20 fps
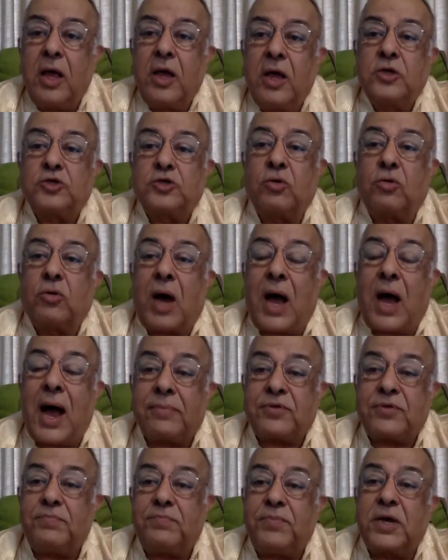So
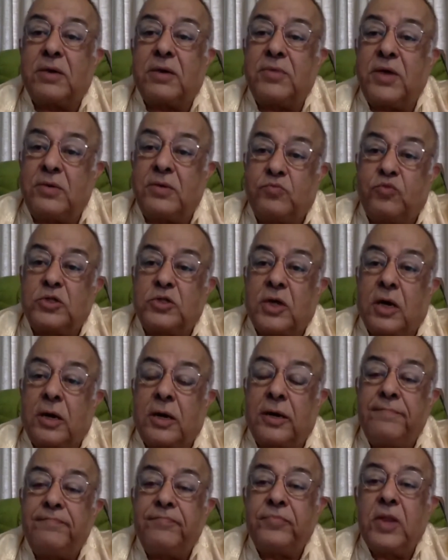after becoming
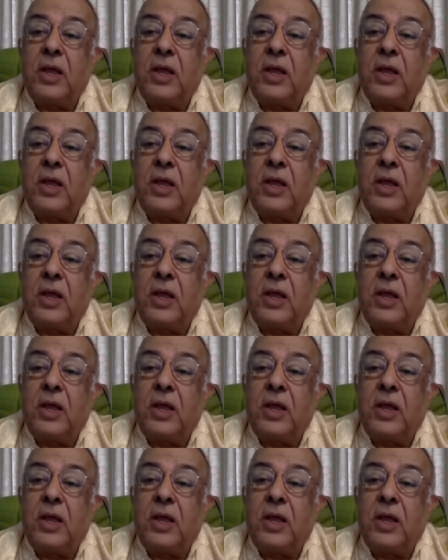Buddha,